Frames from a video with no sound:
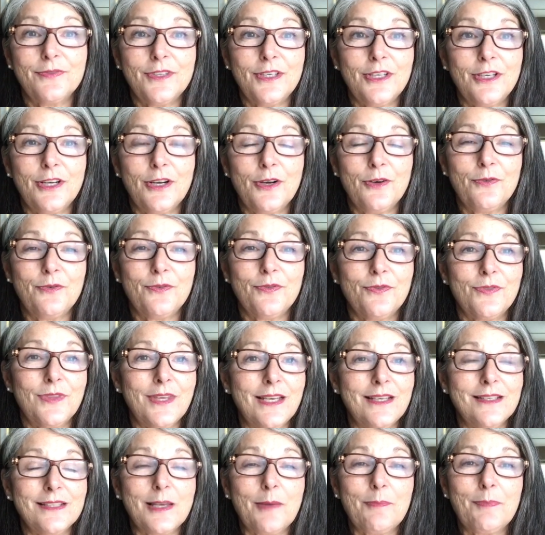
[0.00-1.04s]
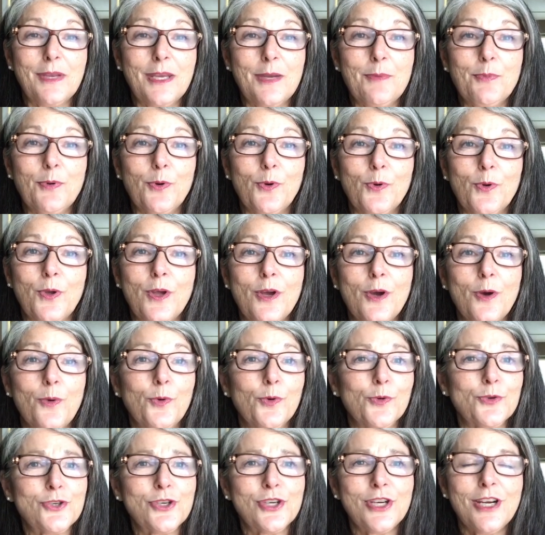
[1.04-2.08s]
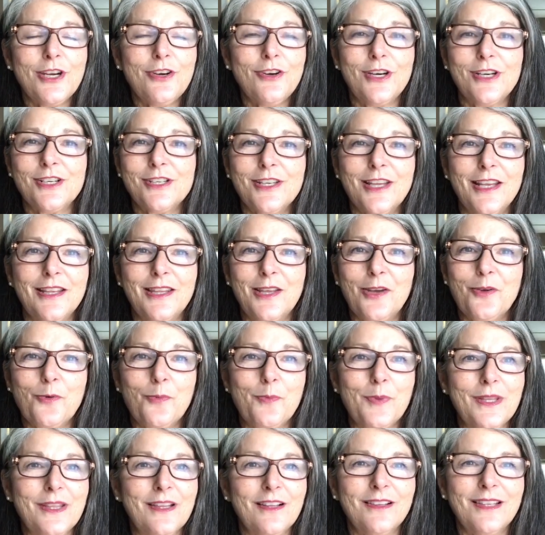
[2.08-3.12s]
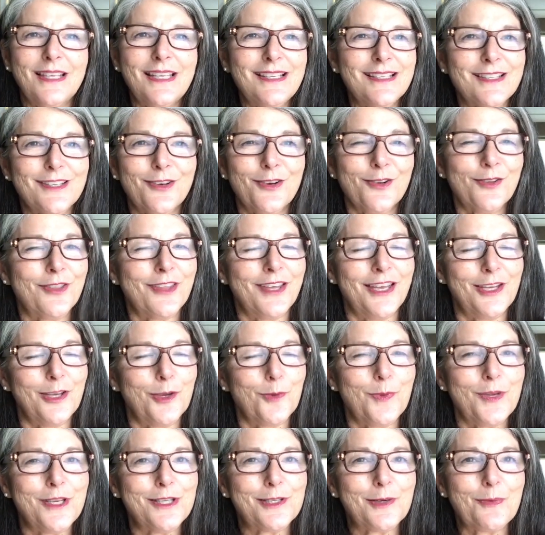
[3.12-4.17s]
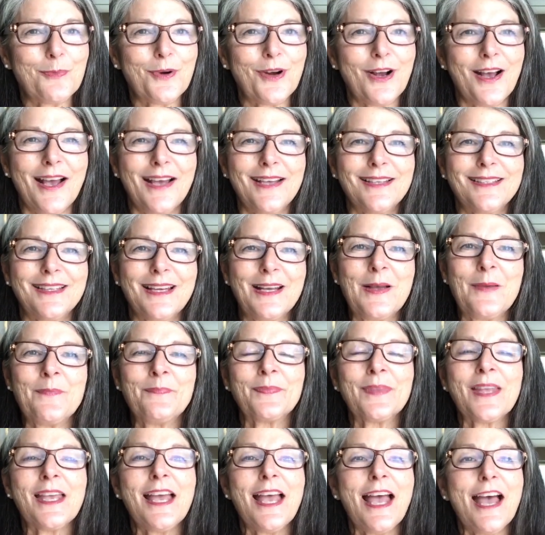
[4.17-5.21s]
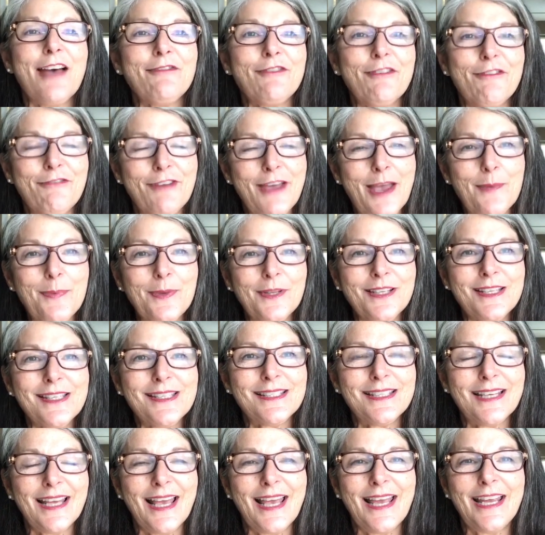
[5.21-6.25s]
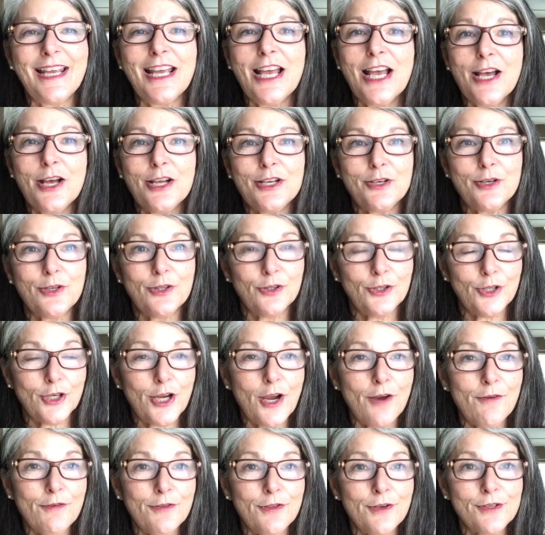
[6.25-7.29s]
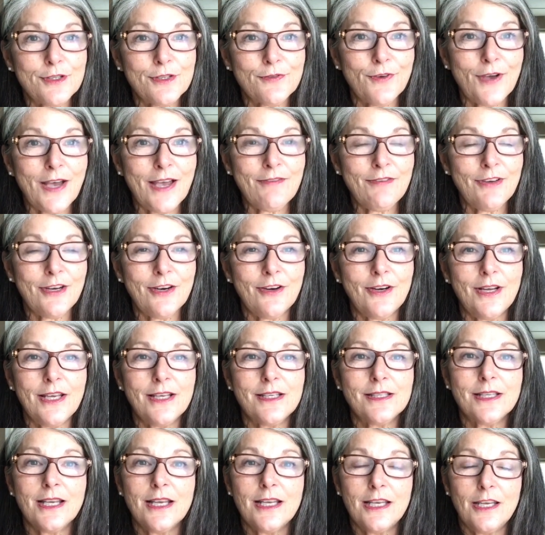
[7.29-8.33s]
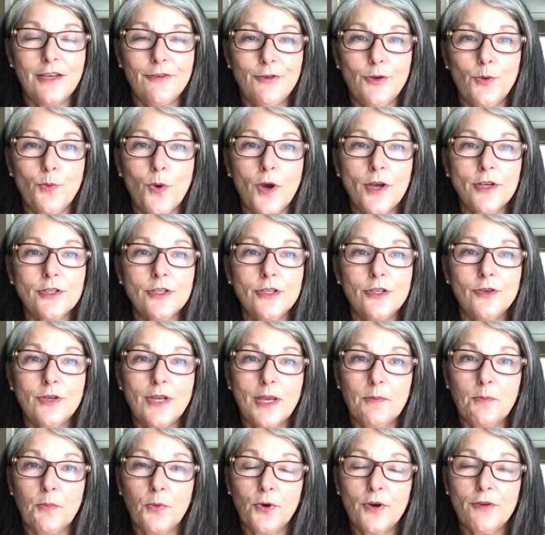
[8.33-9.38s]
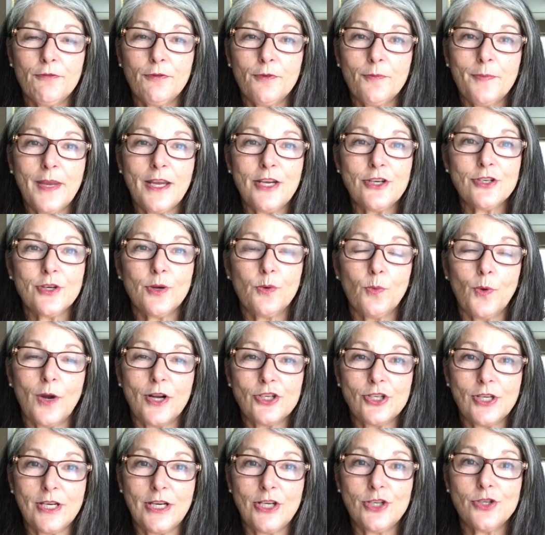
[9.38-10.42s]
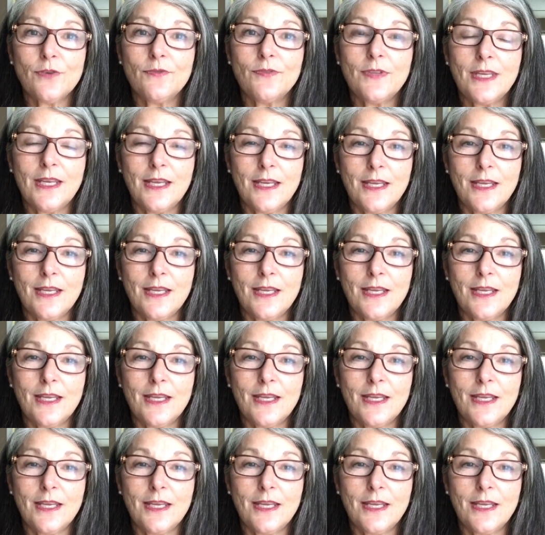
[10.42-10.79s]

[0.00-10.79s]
you know, things that people will cherish, and they will be the least little thing. You'll be surprised. Have a fabulous day. Look over those 5 areas. If you want to get more information, watch each of the